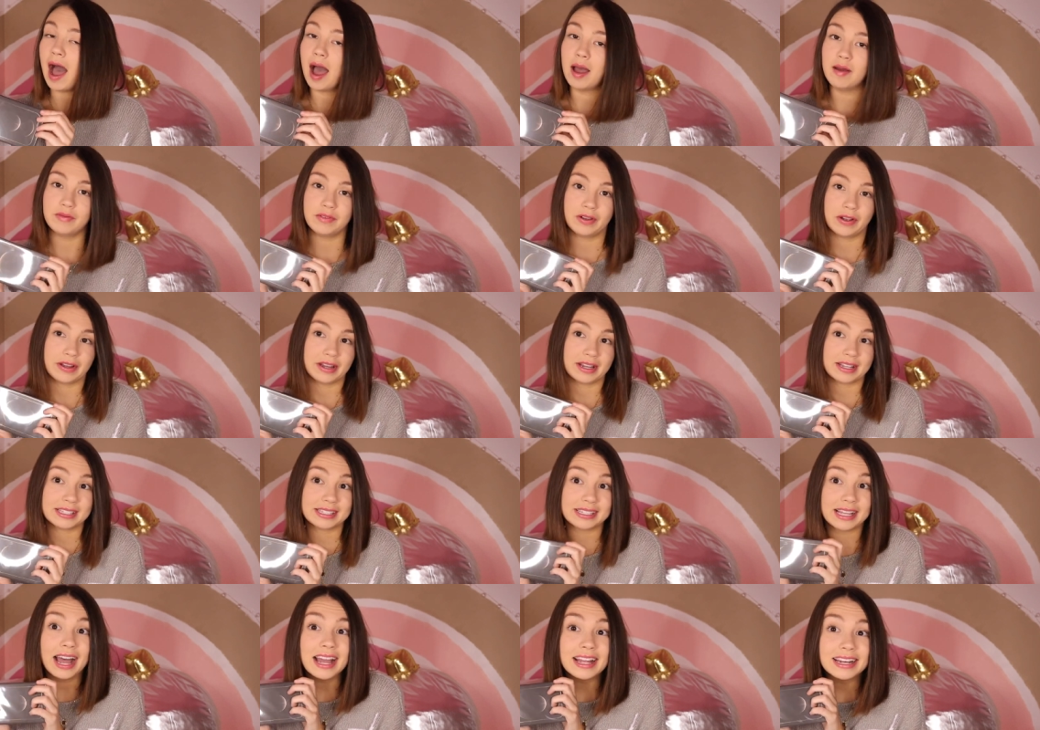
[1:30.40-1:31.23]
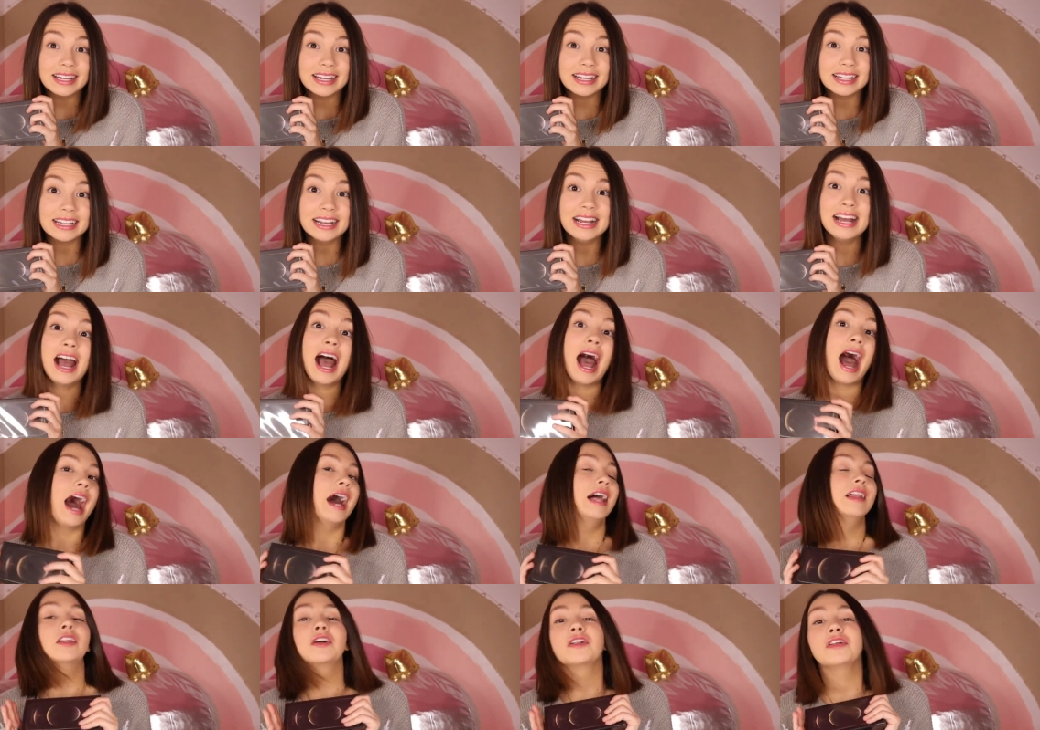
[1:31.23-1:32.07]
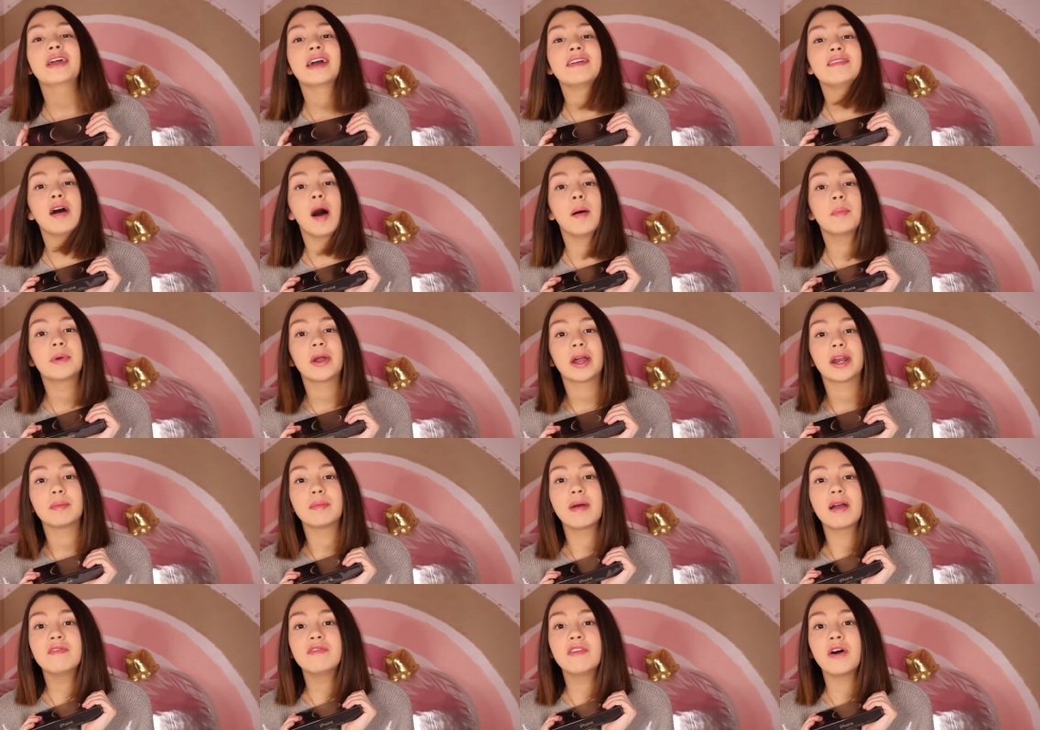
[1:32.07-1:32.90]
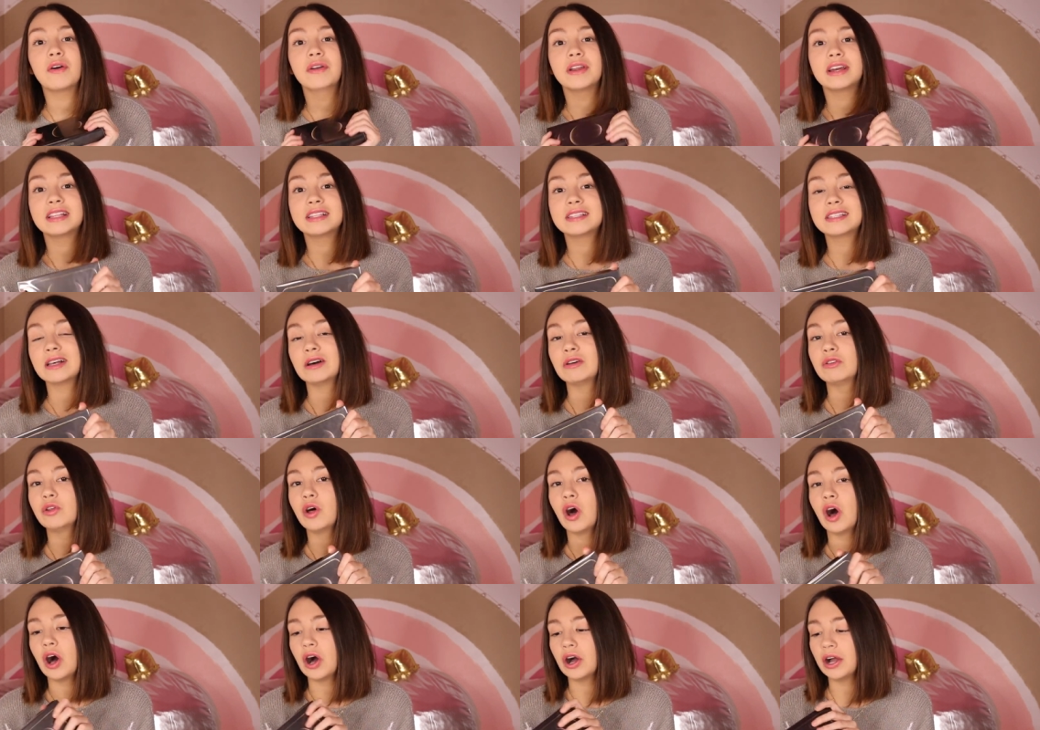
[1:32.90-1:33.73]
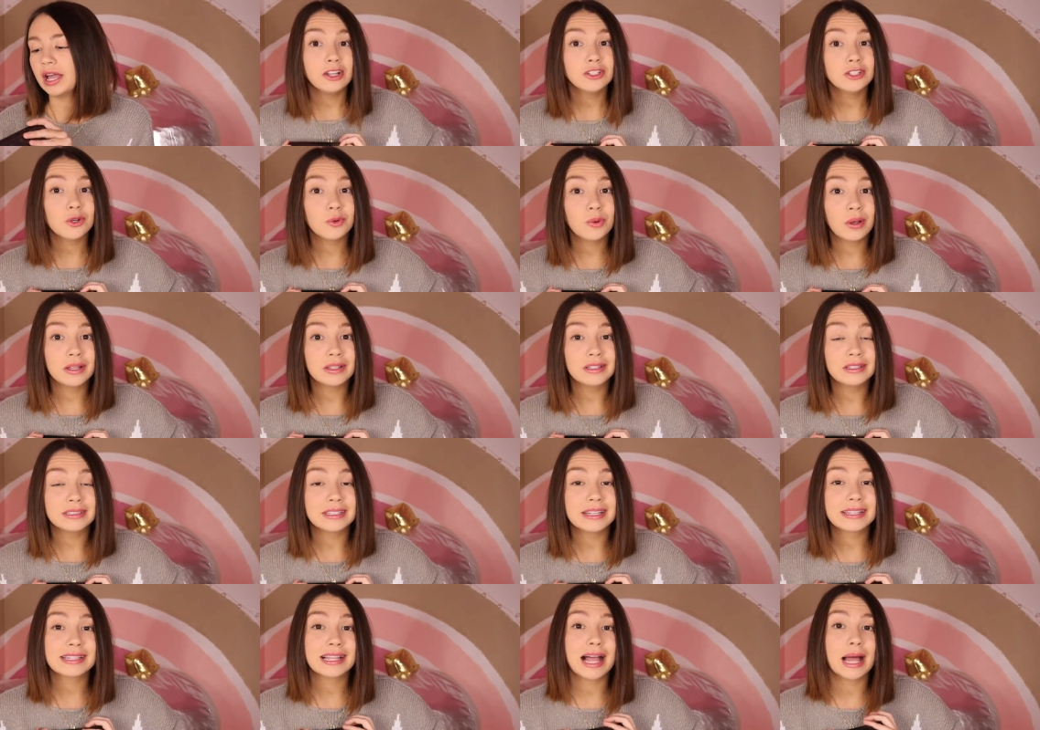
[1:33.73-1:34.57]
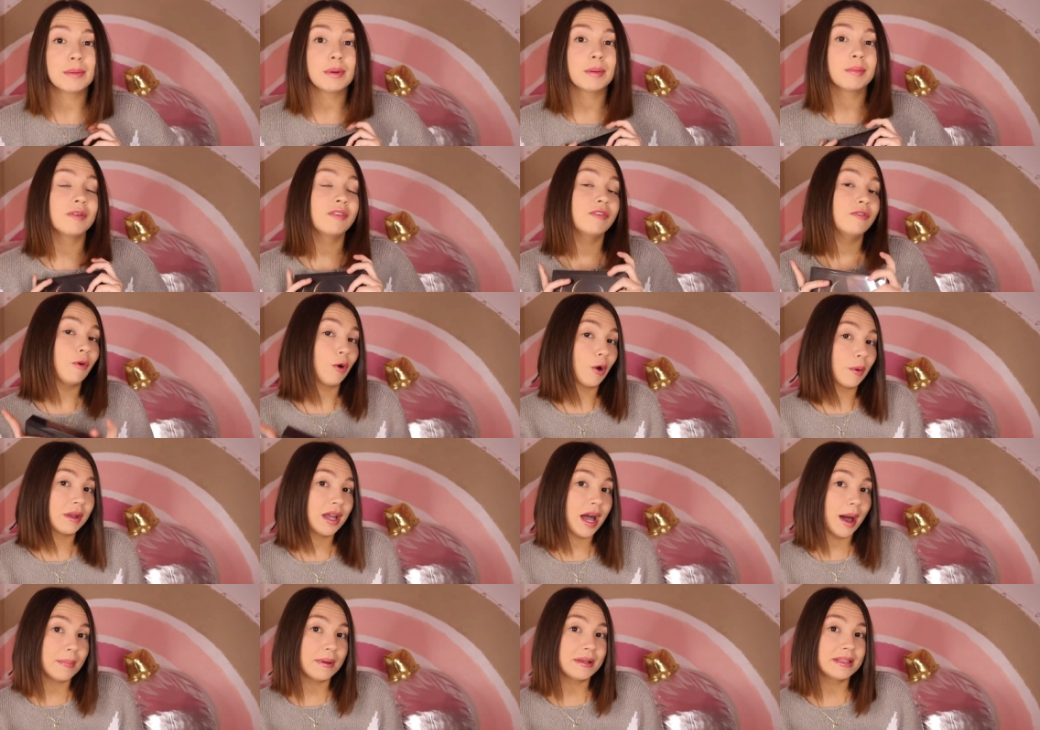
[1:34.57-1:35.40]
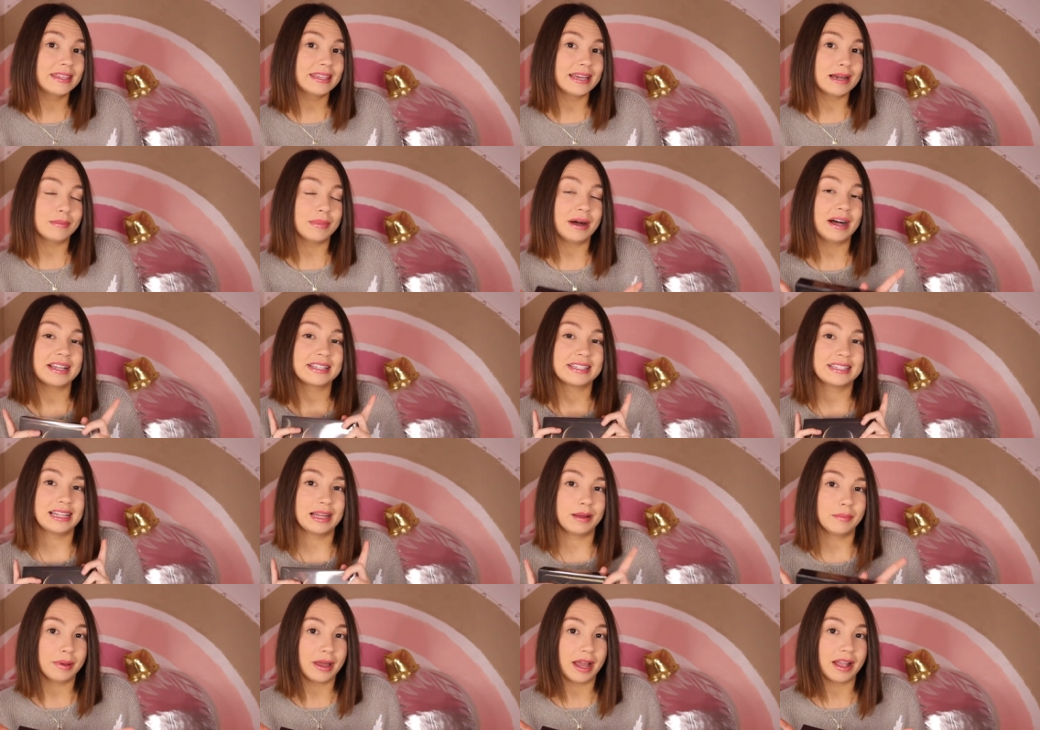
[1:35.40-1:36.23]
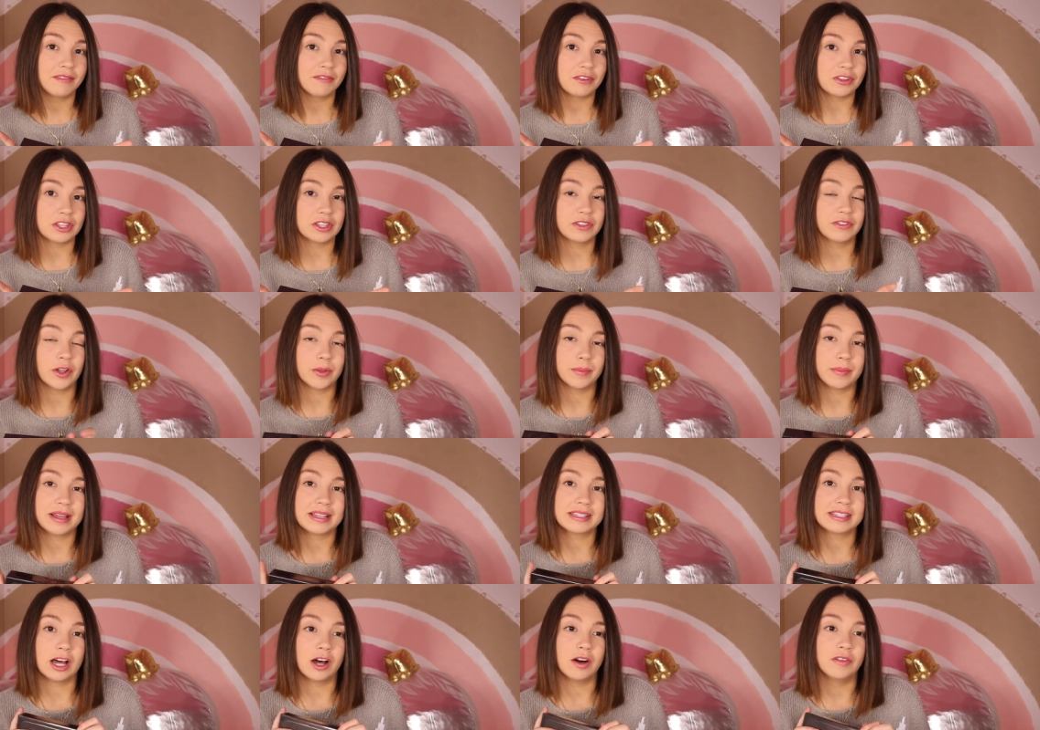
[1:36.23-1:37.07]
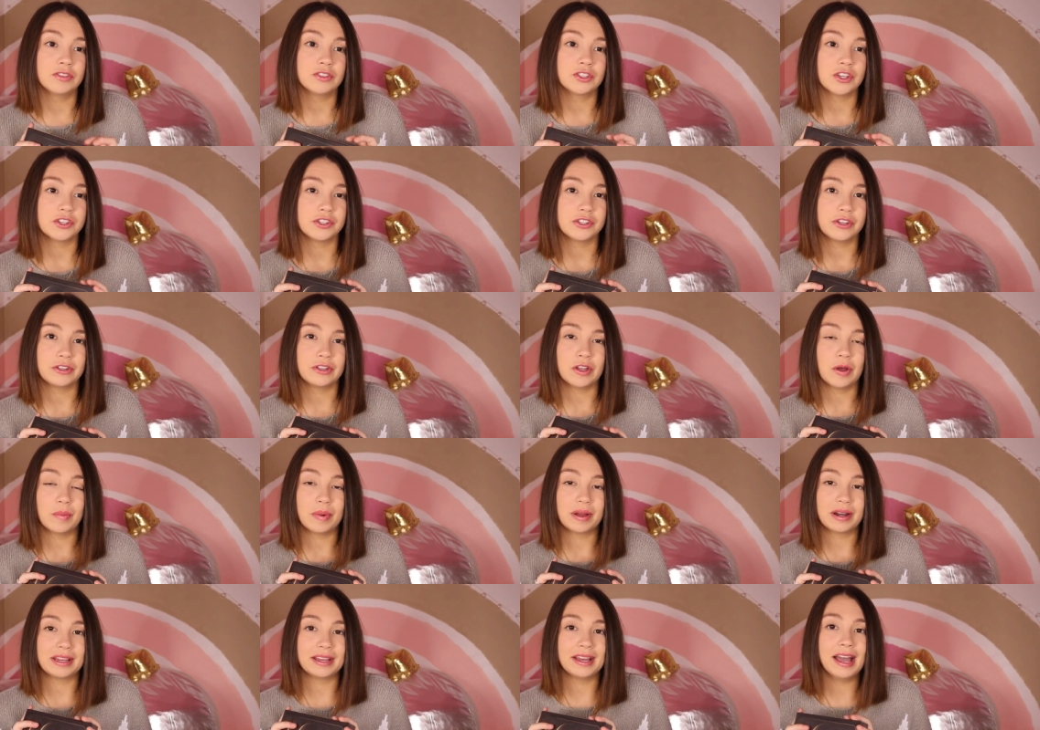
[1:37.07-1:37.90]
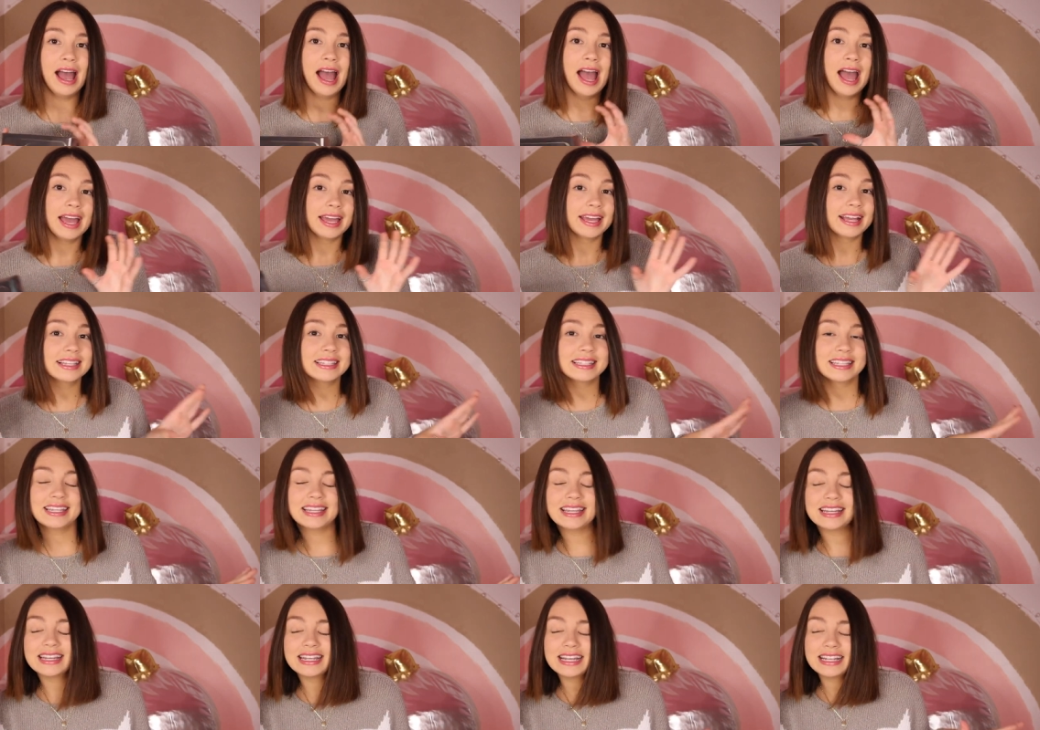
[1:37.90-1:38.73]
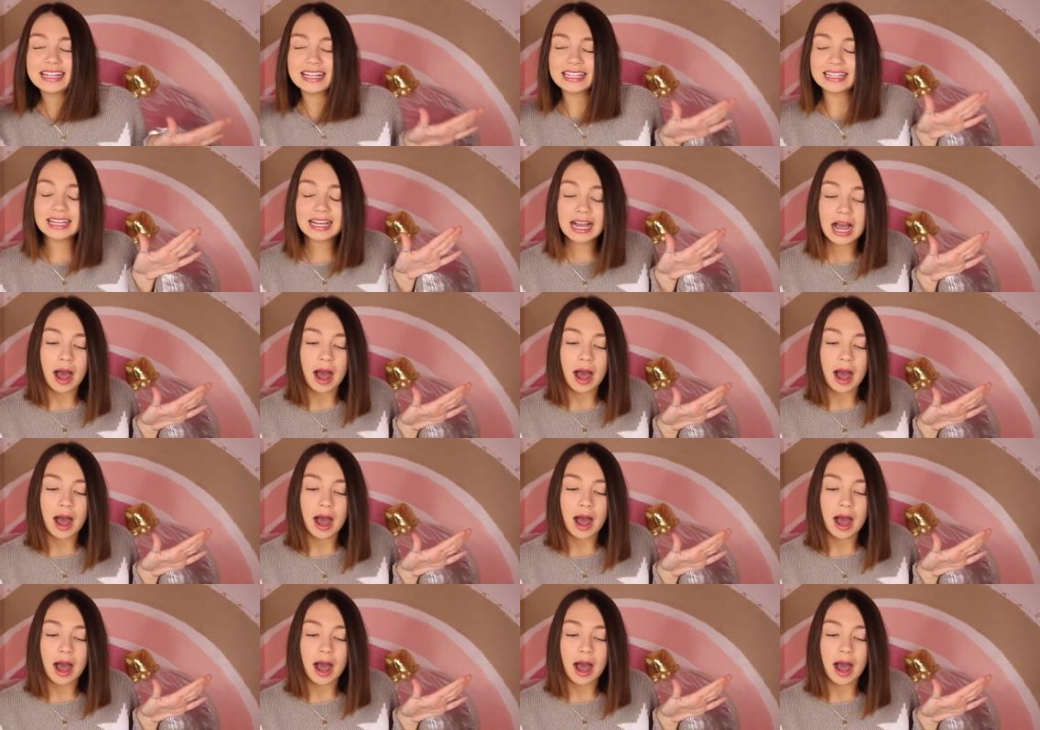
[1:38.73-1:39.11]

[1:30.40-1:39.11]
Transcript: I'm very excited. I literally haven't upgraded my phone in so long. Also, quick little disclaimer before we hop into the unboxing, I'm paying for this one myself just so nobody gets heated in the